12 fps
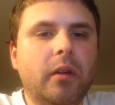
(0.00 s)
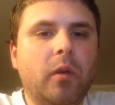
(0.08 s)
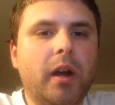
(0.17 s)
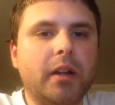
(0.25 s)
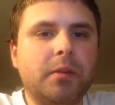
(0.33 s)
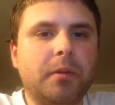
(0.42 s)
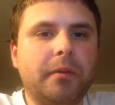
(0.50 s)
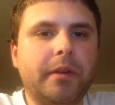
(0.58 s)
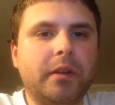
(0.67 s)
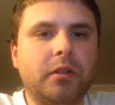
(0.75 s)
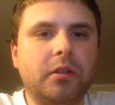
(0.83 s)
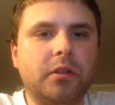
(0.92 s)
watch
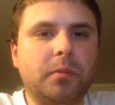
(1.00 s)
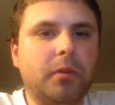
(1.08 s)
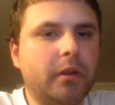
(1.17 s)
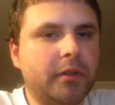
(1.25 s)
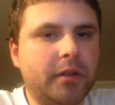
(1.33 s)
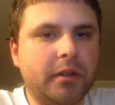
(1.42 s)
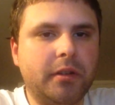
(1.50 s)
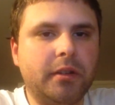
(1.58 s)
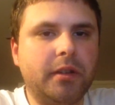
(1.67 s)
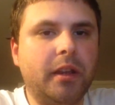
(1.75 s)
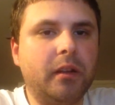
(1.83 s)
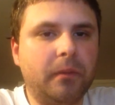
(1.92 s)
professional sports such
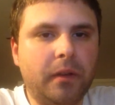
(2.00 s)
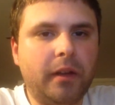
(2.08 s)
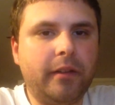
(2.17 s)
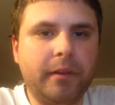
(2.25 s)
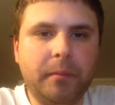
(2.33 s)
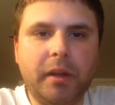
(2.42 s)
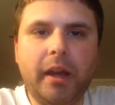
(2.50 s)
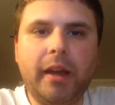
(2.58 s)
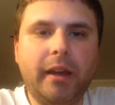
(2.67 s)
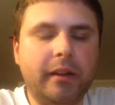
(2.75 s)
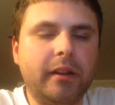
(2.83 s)
as NFL, NBA,